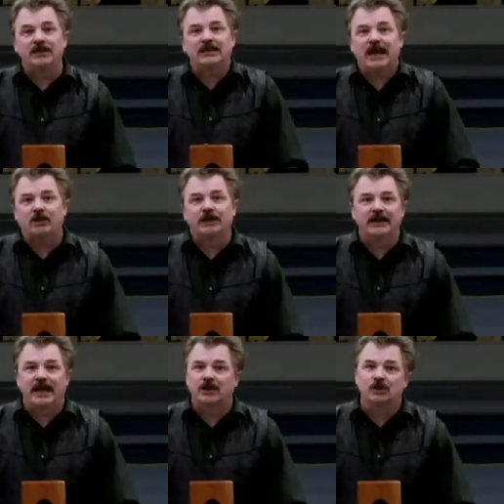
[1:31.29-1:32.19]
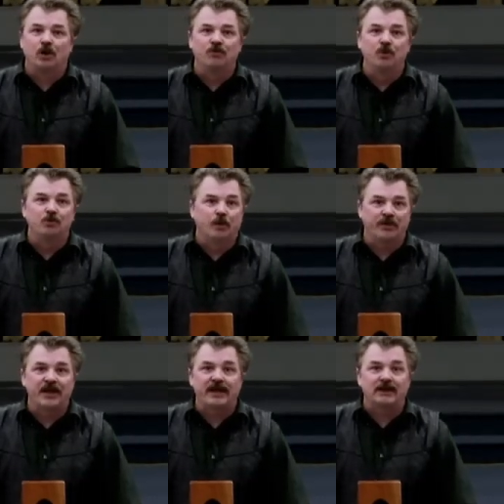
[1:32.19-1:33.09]
This is not going to get us no food
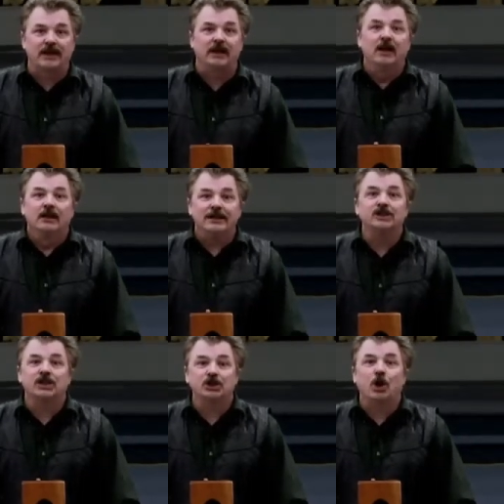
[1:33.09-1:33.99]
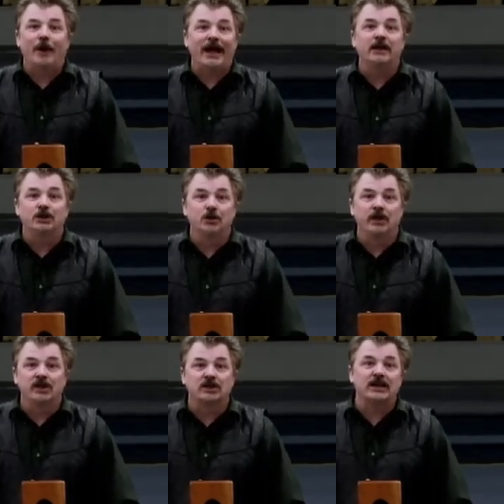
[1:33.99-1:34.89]
worth anything. Let's just go ahead and do
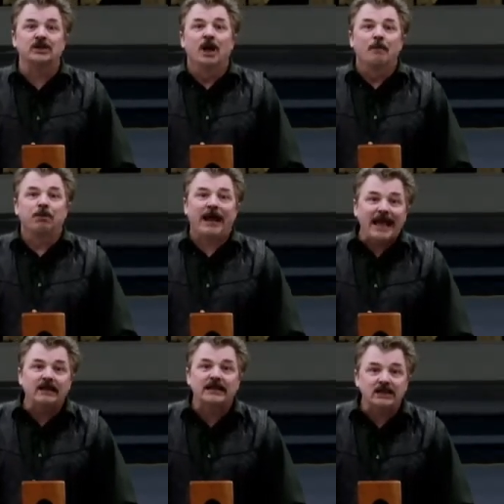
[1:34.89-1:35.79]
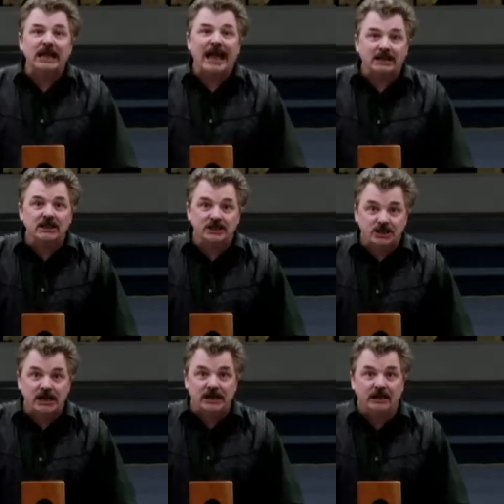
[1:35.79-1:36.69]
this. Let's plant this as a
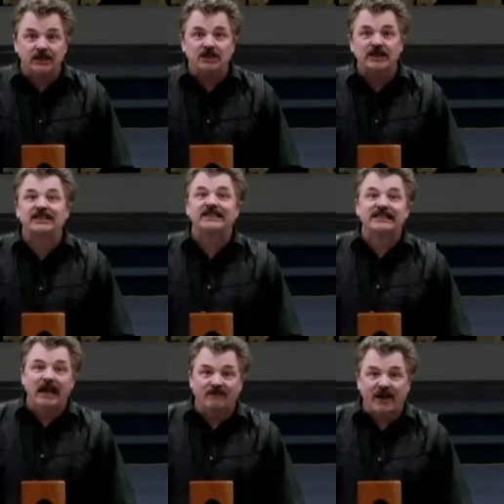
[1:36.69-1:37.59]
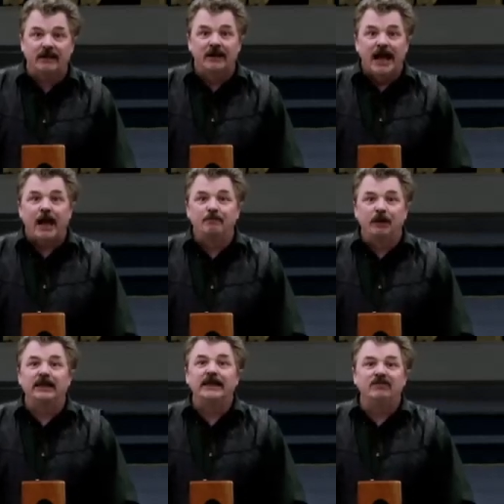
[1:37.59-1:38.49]
seed. Let's just give it and
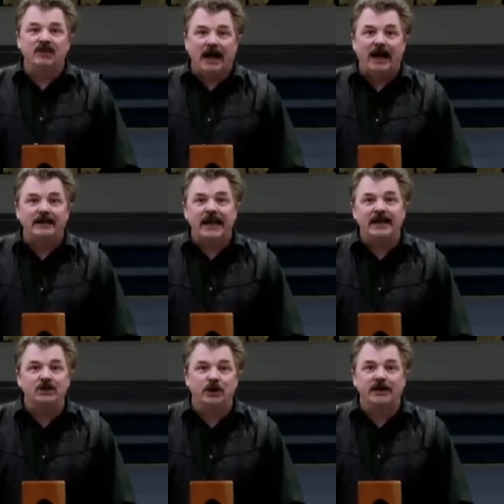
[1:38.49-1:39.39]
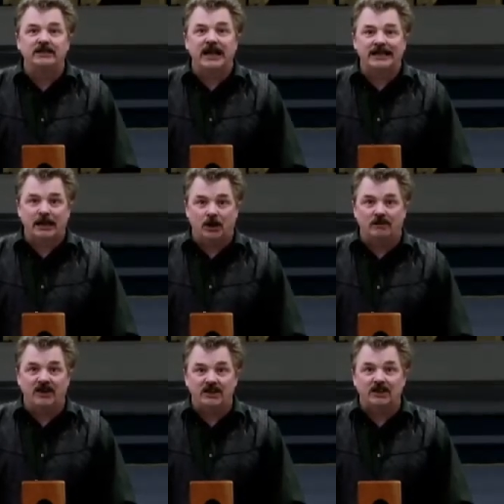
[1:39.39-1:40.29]
believe God that he's going to take care
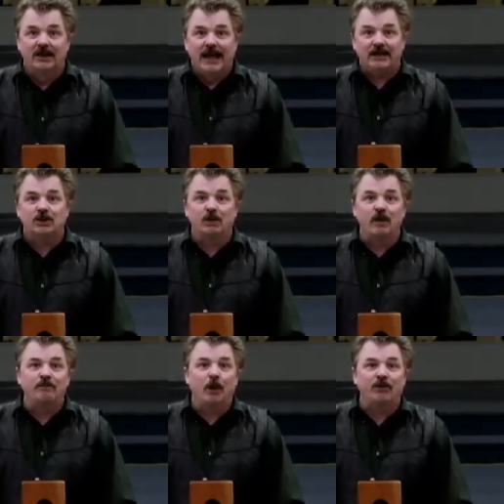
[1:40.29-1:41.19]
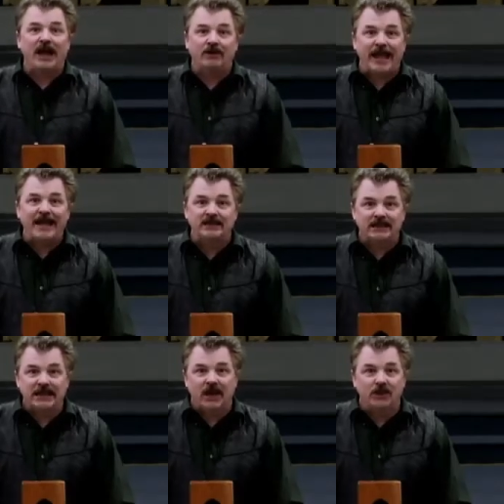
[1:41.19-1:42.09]
of us. And so we both held hands
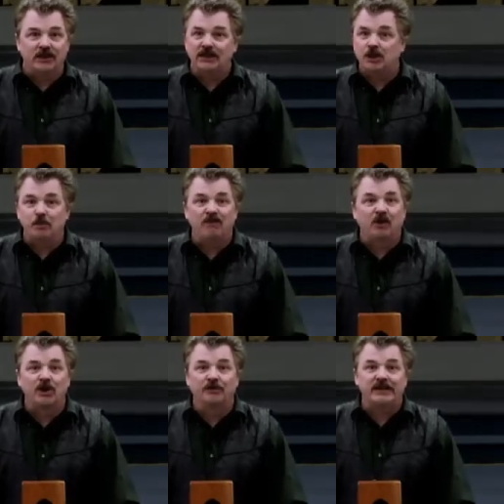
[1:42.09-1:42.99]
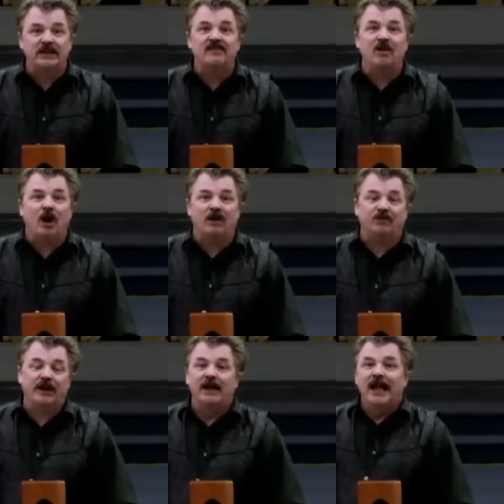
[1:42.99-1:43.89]
together. This is before they received the offering.